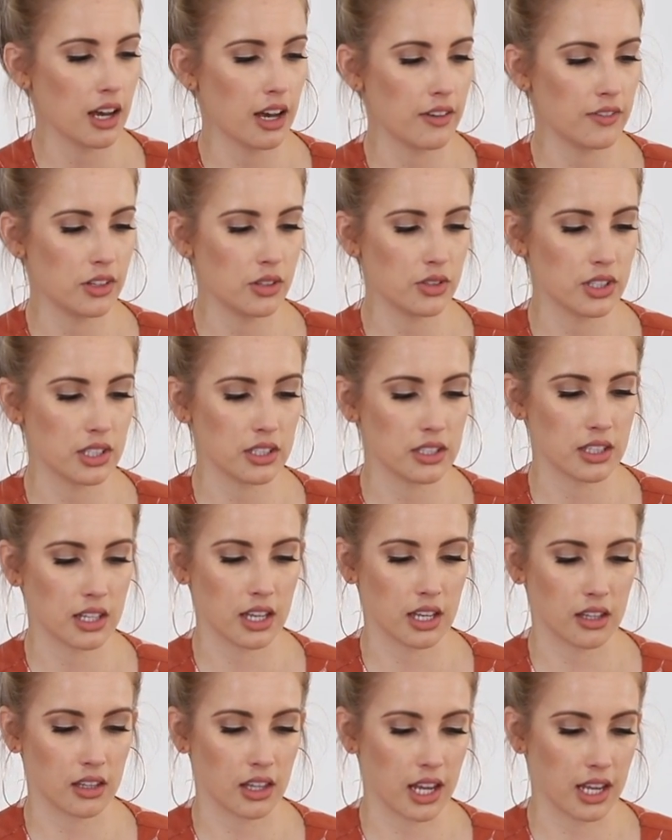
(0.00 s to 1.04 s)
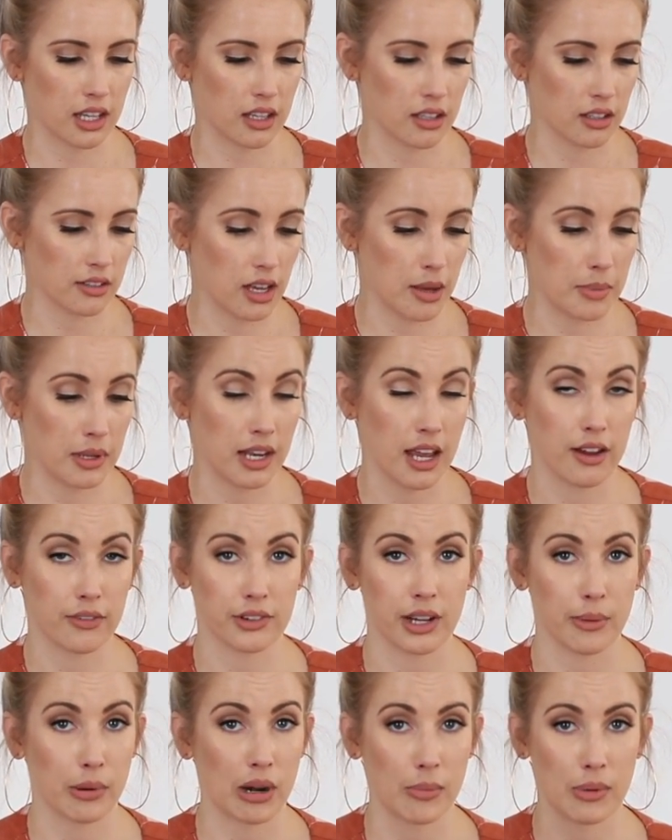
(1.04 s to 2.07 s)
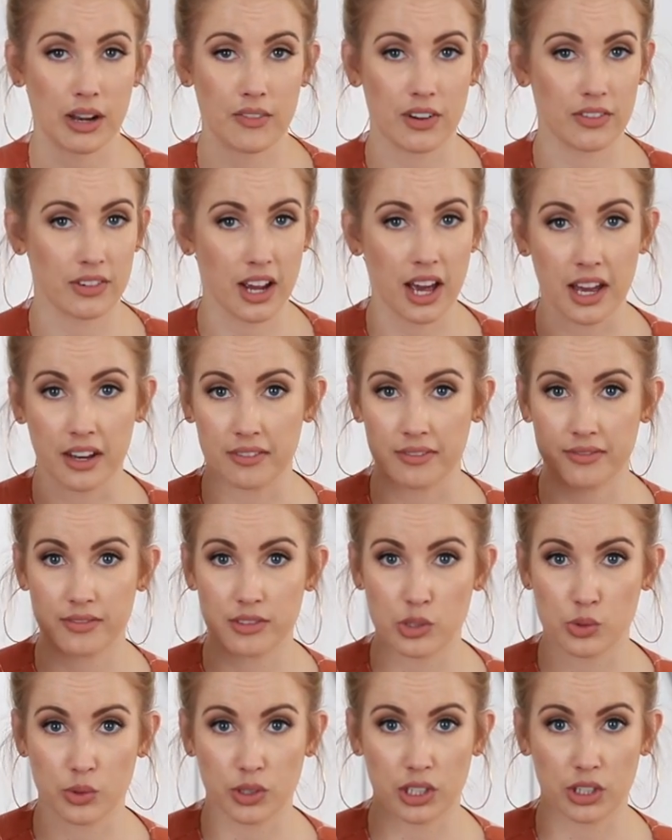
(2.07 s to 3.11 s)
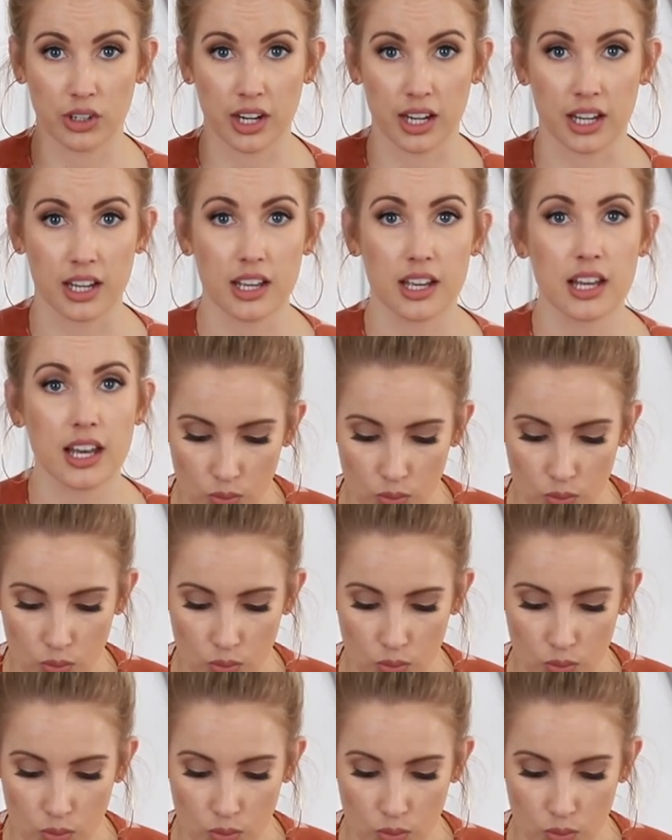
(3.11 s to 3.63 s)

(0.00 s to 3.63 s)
I've used this thing like, I mean, every apartment I've ever had. It's really great.